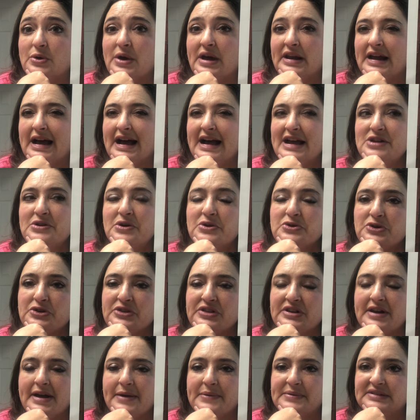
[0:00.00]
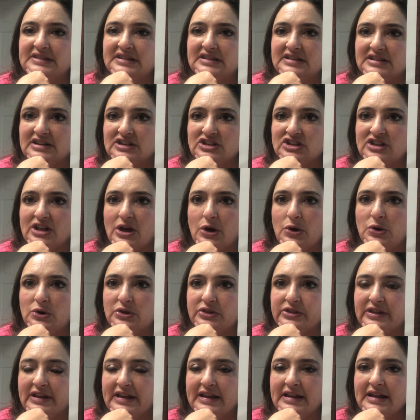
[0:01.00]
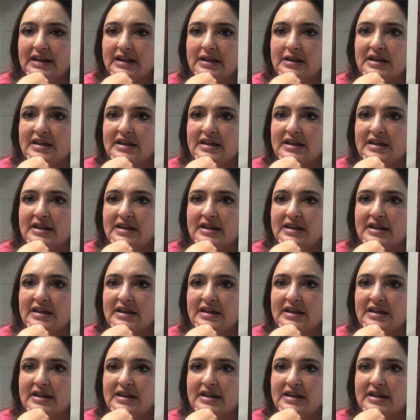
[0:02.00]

and I don't know that I would stitch that whole thing.